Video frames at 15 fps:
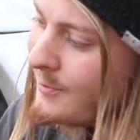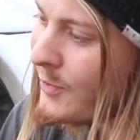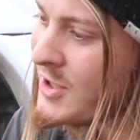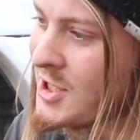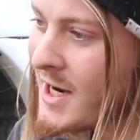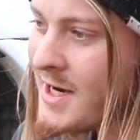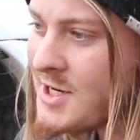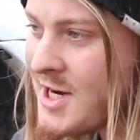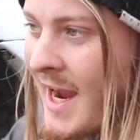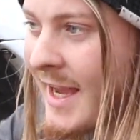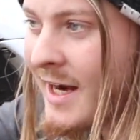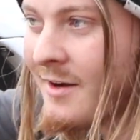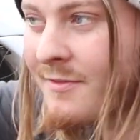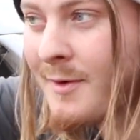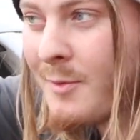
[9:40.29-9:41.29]
We tried to jack
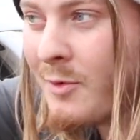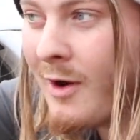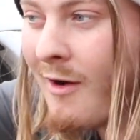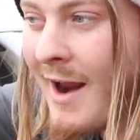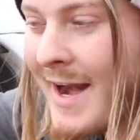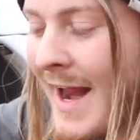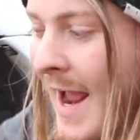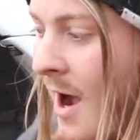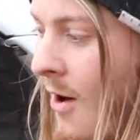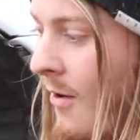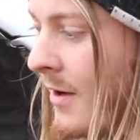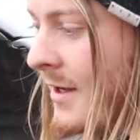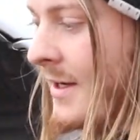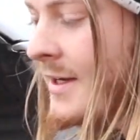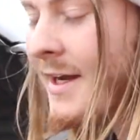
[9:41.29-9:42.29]
it up from the rear right
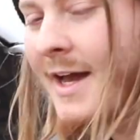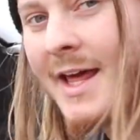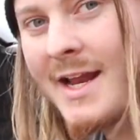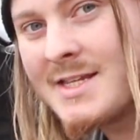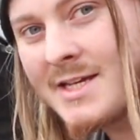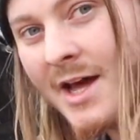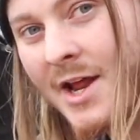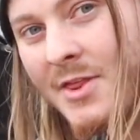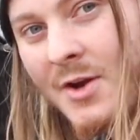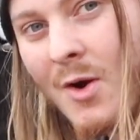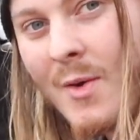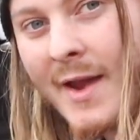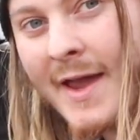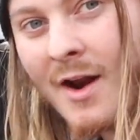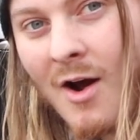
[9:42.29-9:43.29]
now, and it's kind of
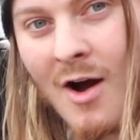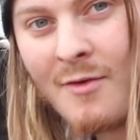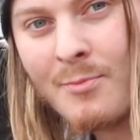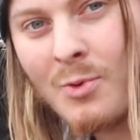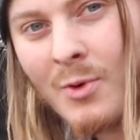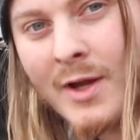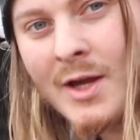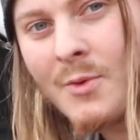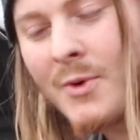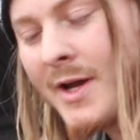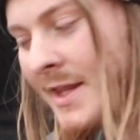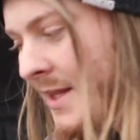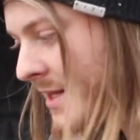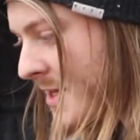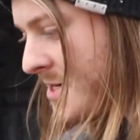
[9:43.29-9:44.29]
throwing it off point
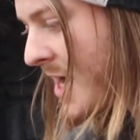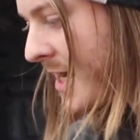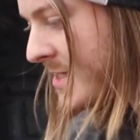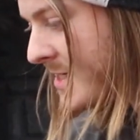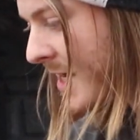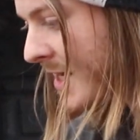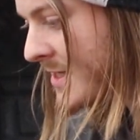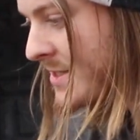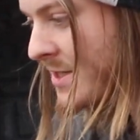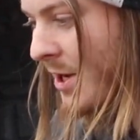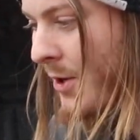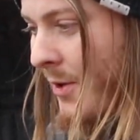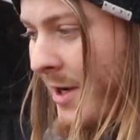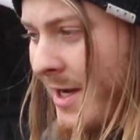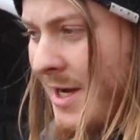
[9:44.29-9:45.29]
with the jack stand.
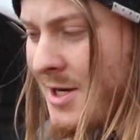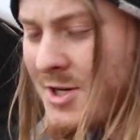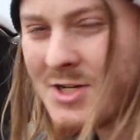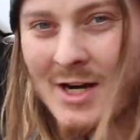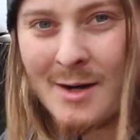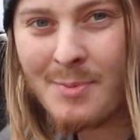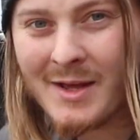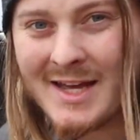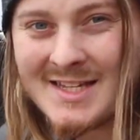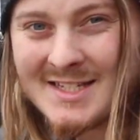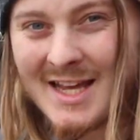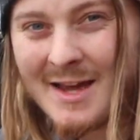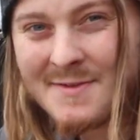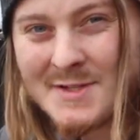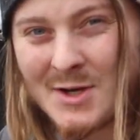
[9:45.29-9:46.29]
So just trying to play it
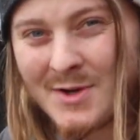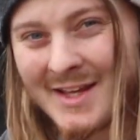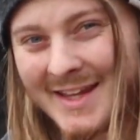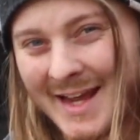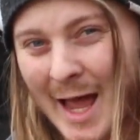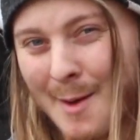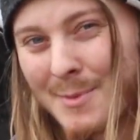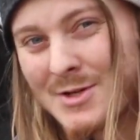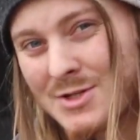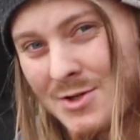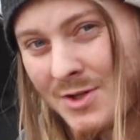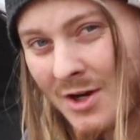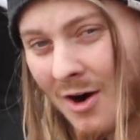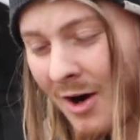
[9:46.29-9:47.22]
safe so nothing happens to the